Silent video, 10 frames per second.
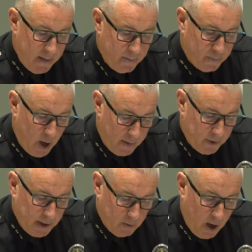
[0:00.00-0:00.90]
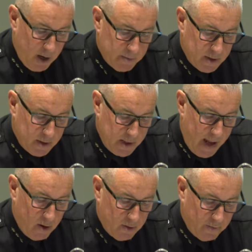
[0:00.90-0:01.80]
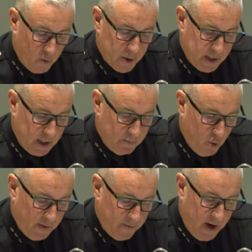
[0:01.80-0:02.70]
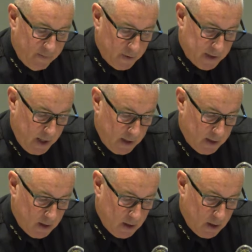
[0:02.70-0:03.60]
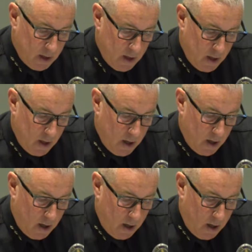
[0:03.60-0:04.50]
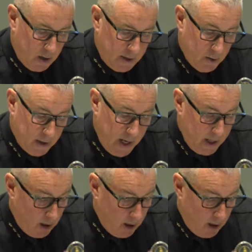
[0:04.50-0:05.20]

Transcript: and property crimes down 14.5%. Year to